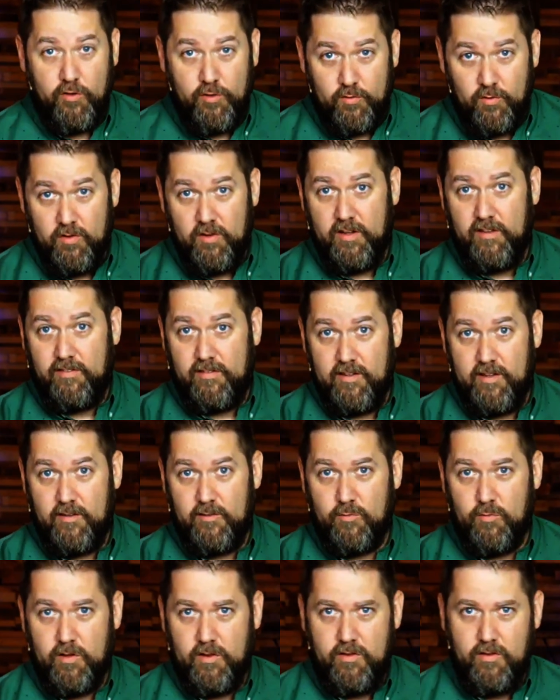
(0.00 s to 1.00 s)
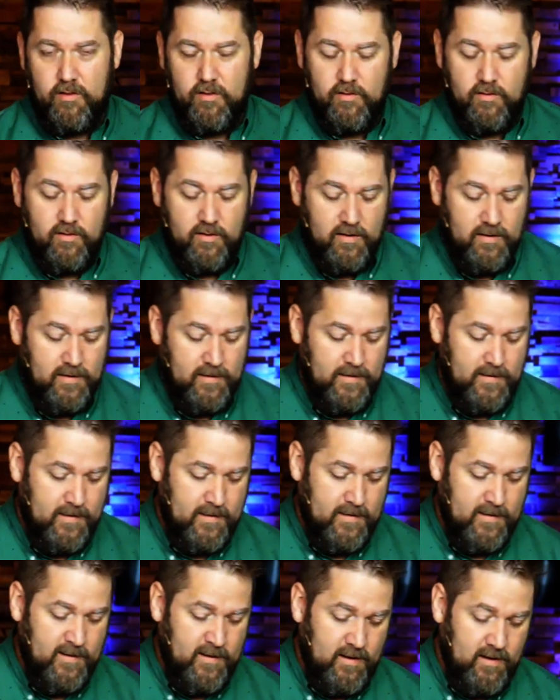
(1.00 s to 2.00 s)
through these things with you
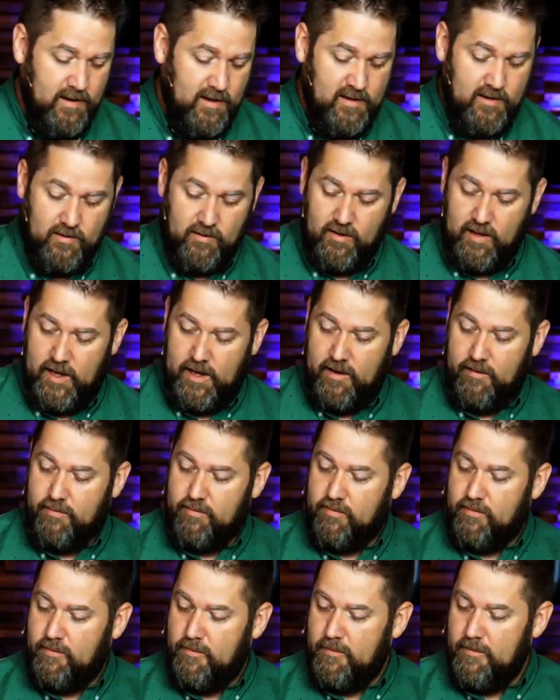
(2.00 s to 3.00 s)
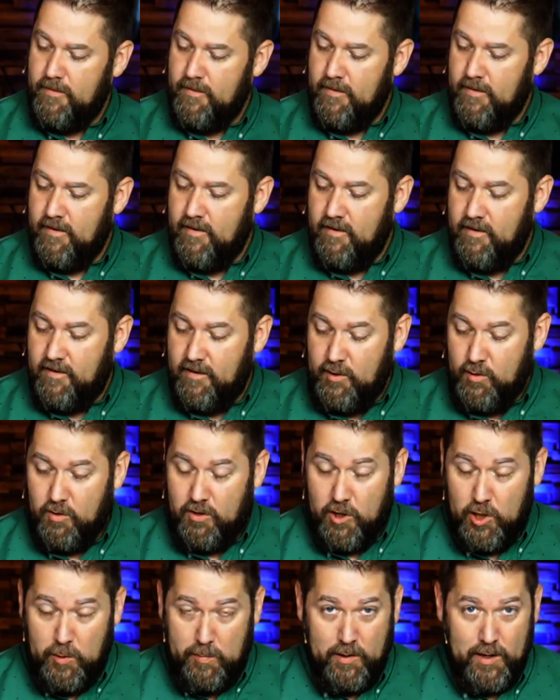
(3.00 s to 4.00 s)
in your life. You
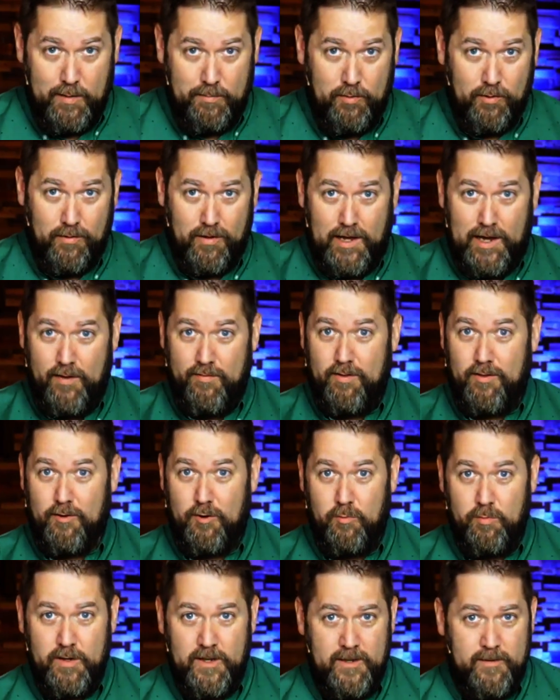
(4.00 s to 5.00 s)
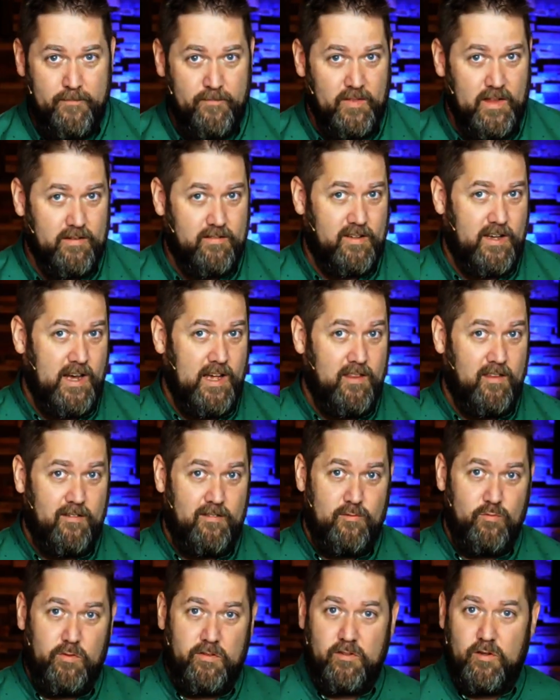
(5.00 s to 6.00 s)
would open up your life a little bit and say, hey,
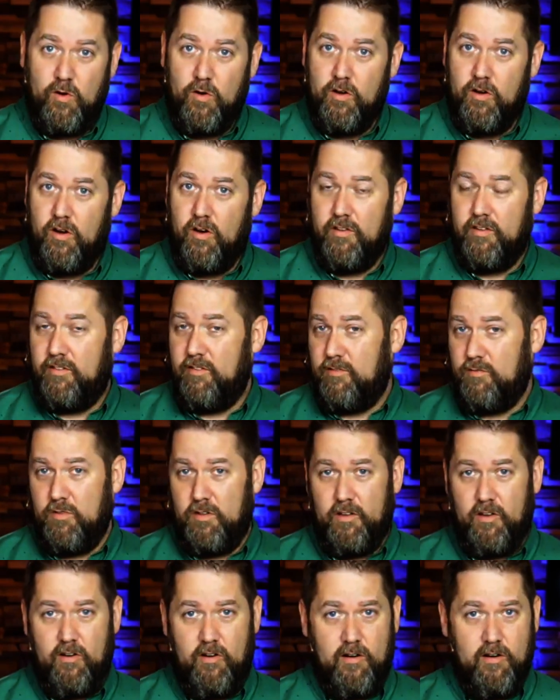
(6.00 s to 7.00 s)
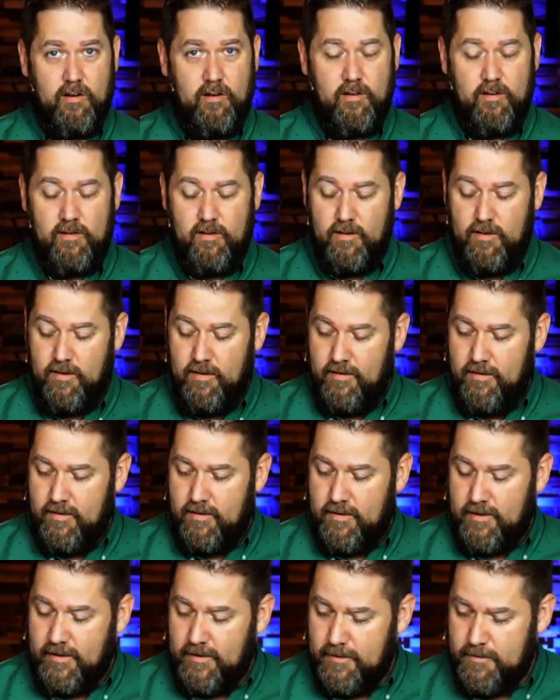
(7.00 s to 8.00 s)
this is what's going on. This is really hard.
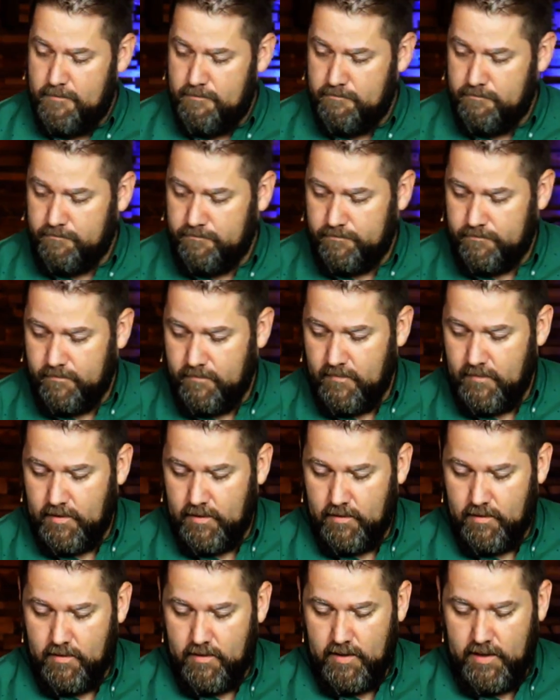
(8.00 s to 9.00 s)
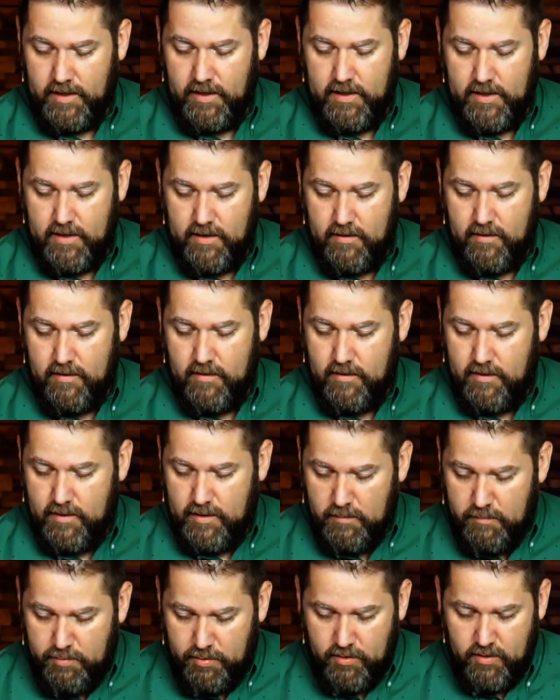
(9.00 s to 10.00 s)
And get
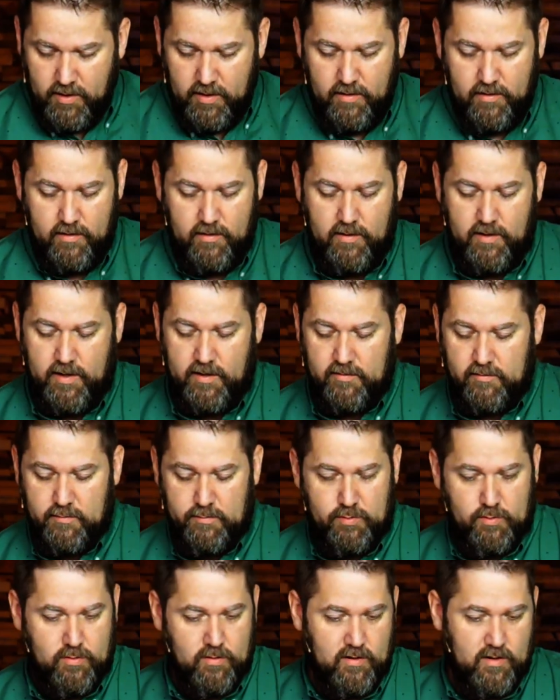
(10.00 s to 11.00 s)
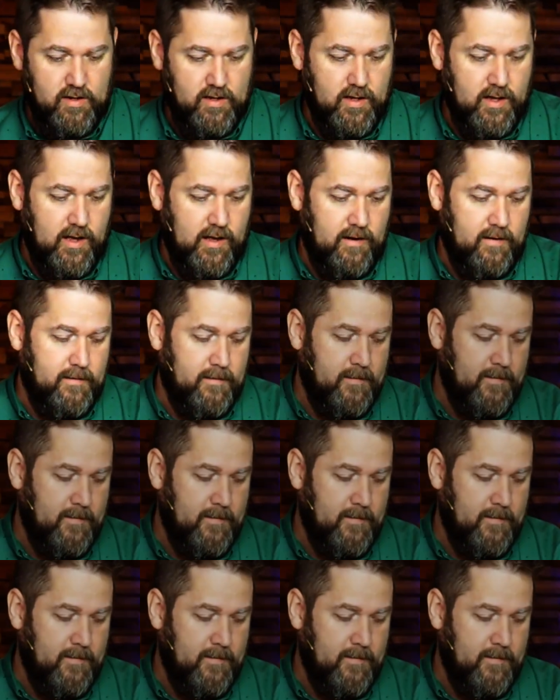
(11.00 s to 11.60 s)
input and support in that.